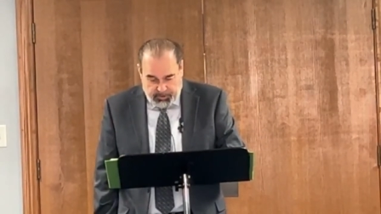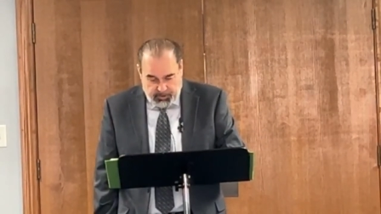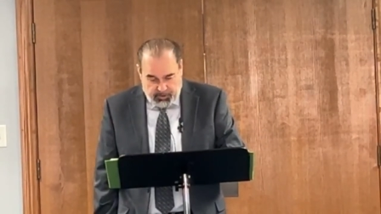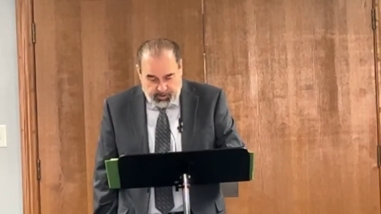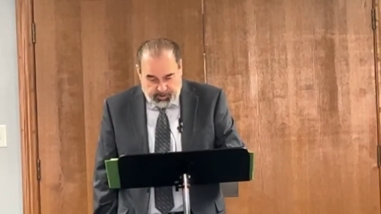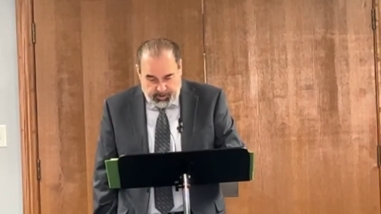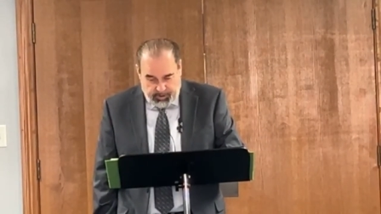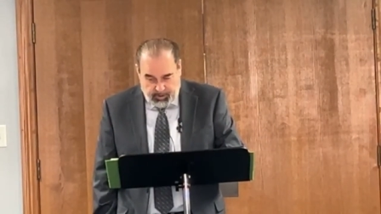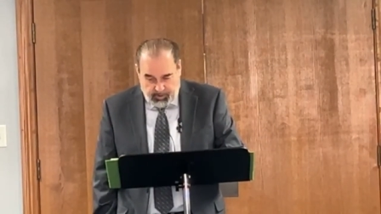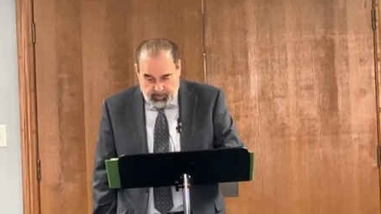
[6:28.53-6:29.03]

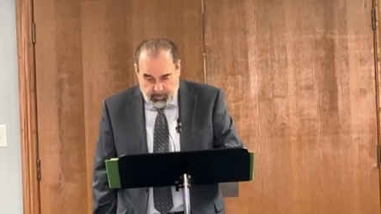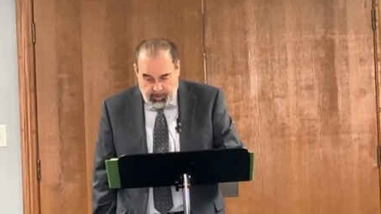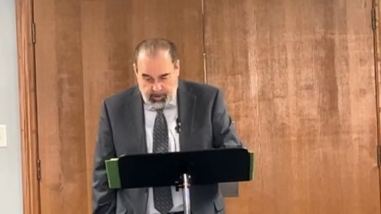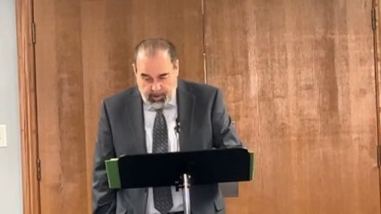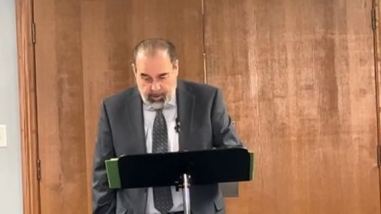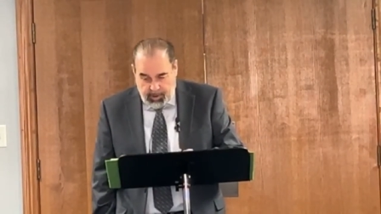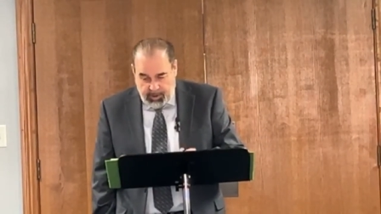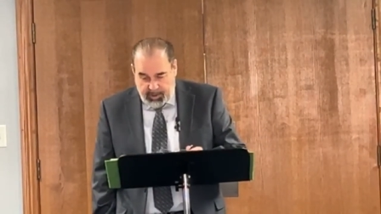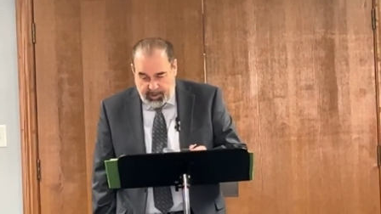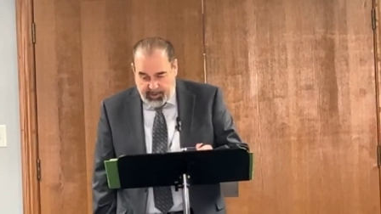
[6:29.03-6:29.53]
crystal clear.
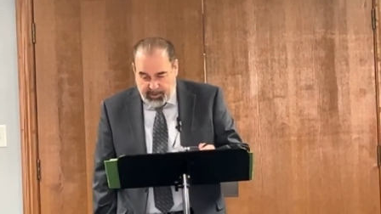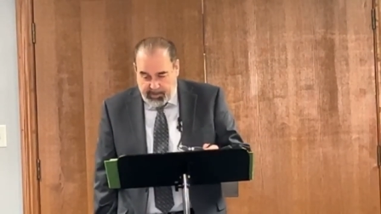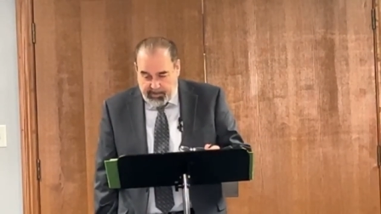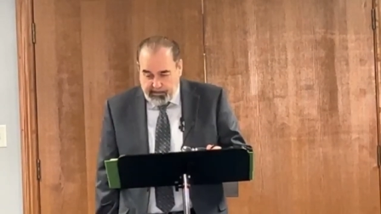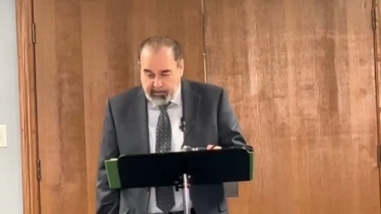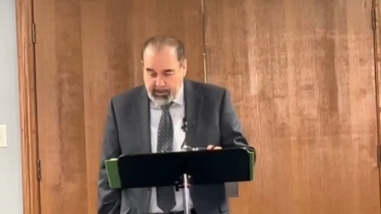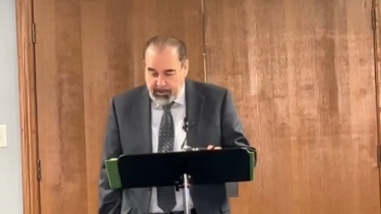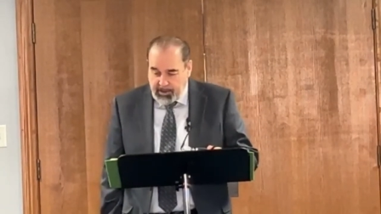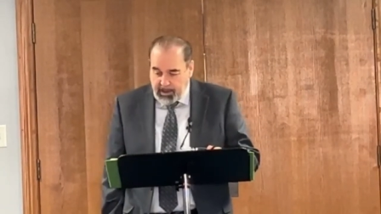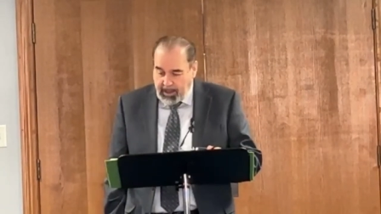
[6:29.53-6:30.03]
He's
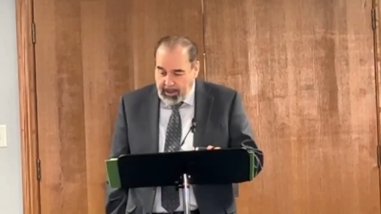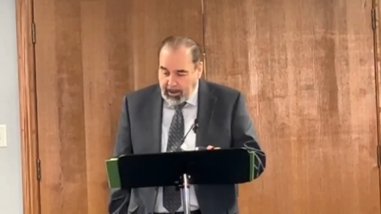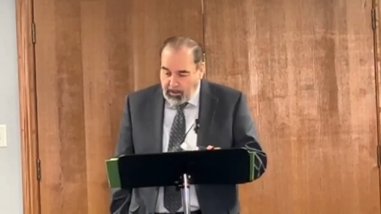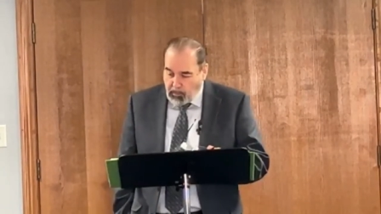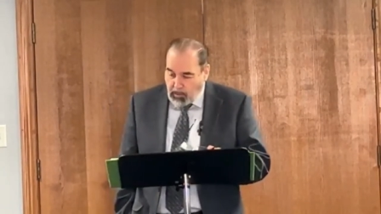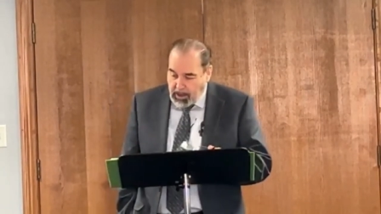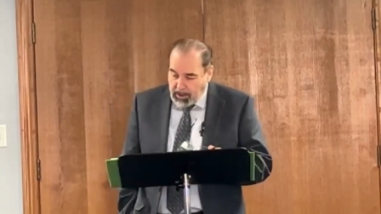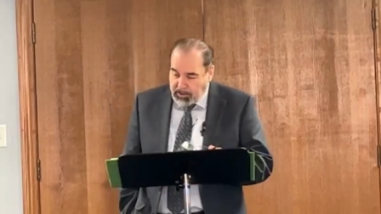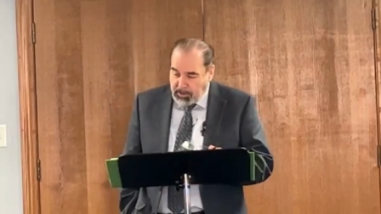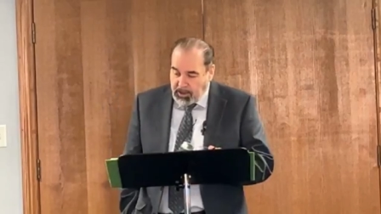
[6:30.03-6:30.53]
simply
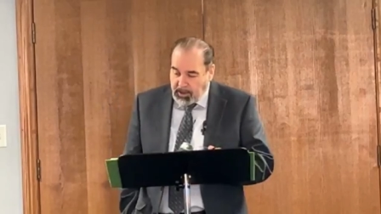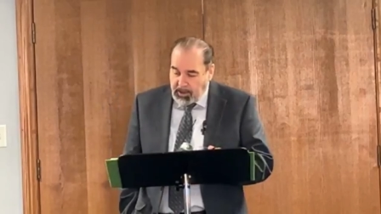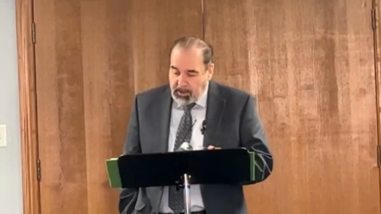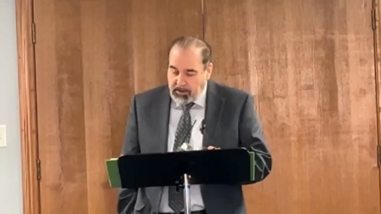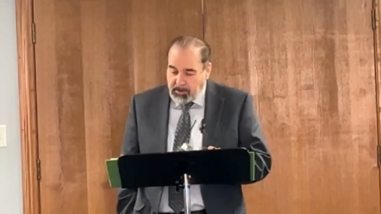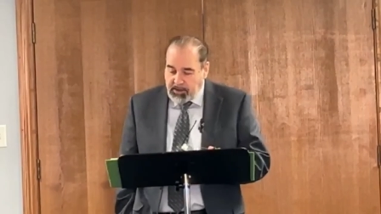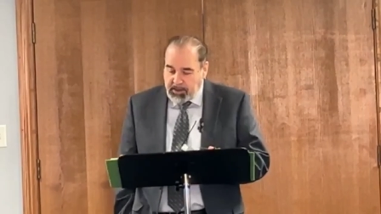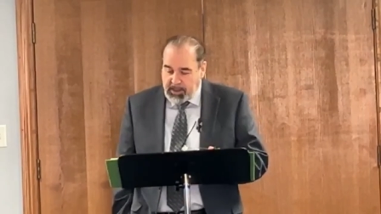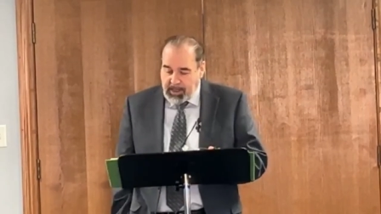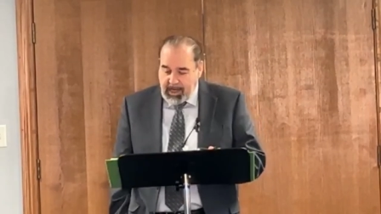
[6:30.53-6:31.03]
saying, I want you to
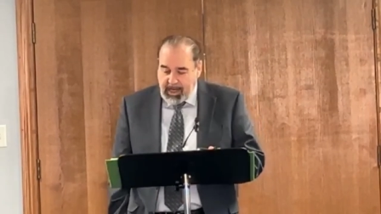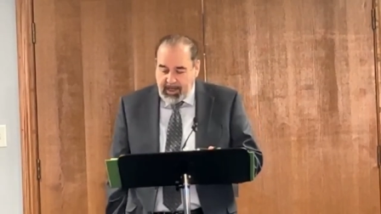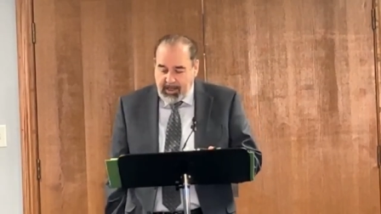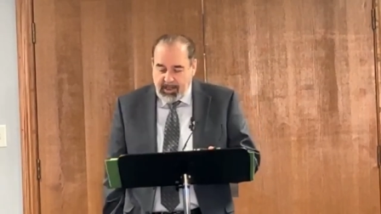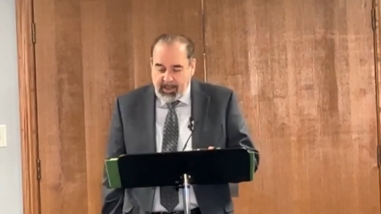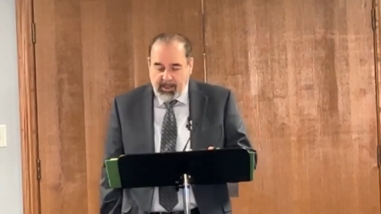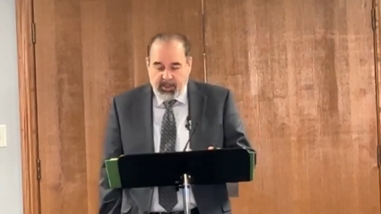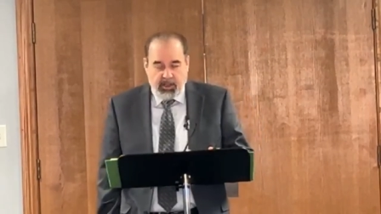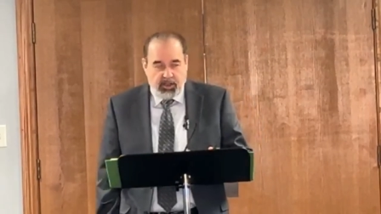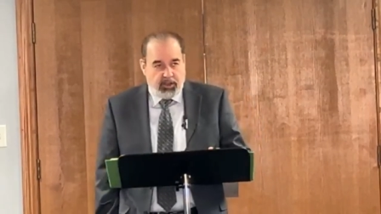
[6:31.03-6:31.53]

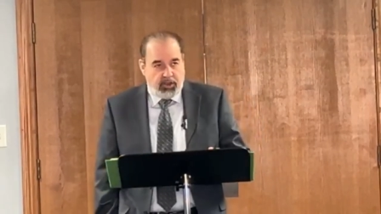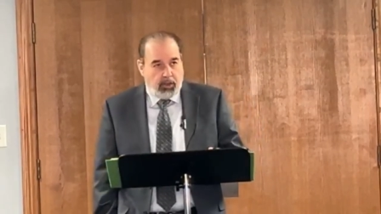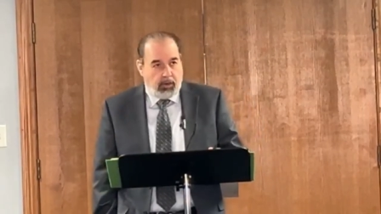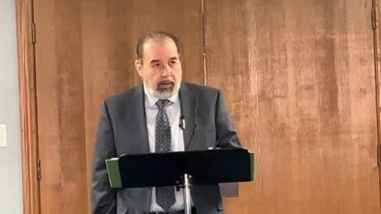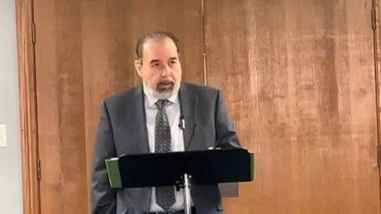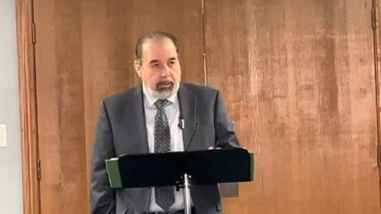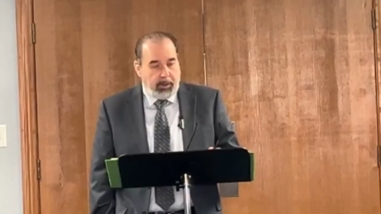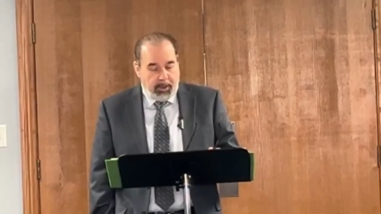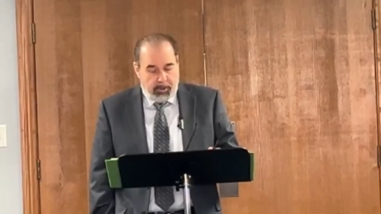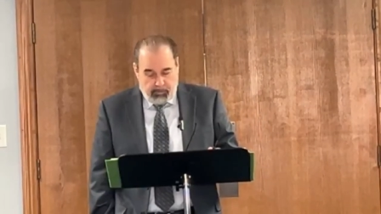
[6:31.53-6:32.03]
understand this,
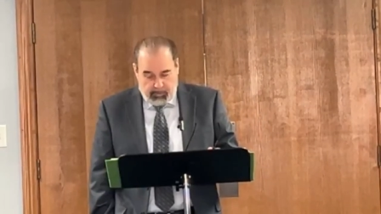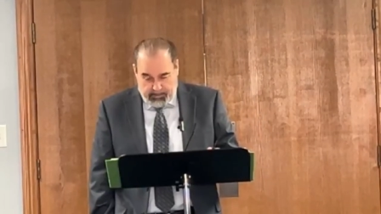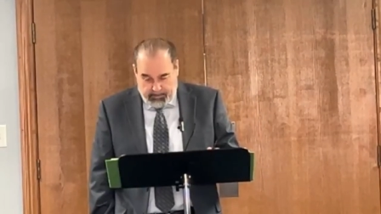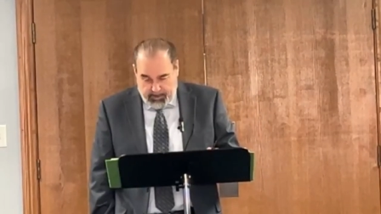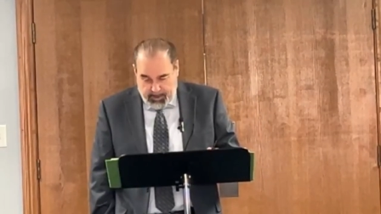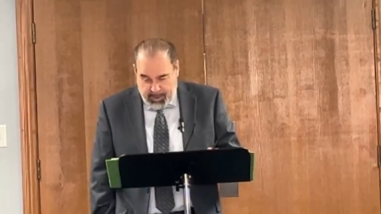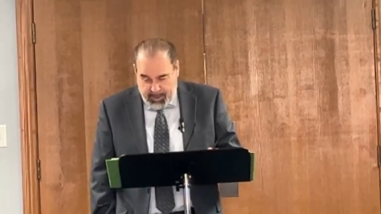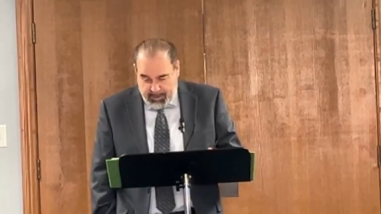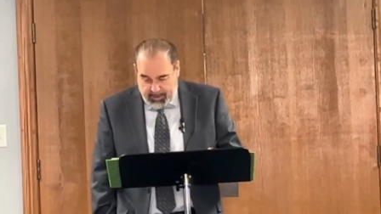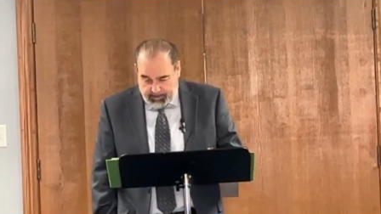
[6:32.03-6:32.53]
so I'm going to
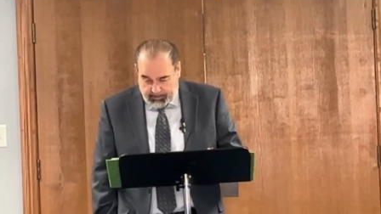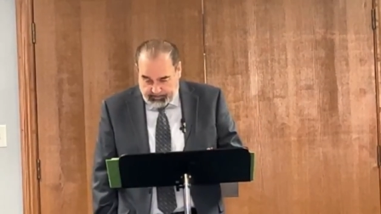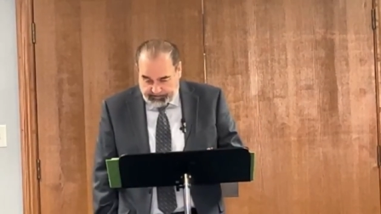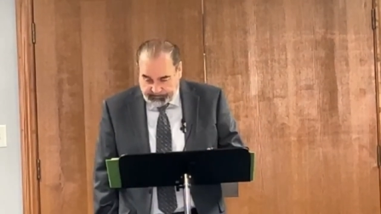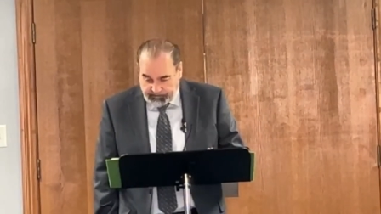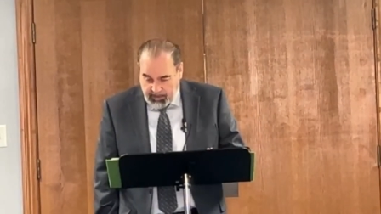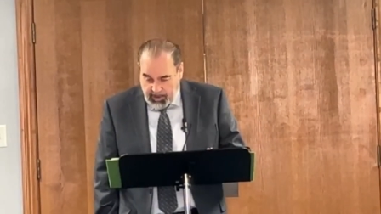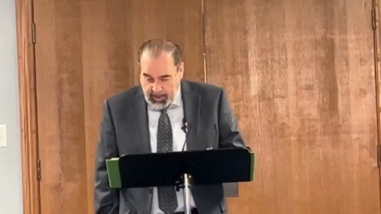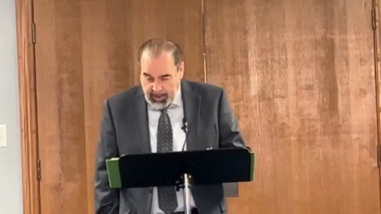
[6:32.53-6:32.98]
repeat it.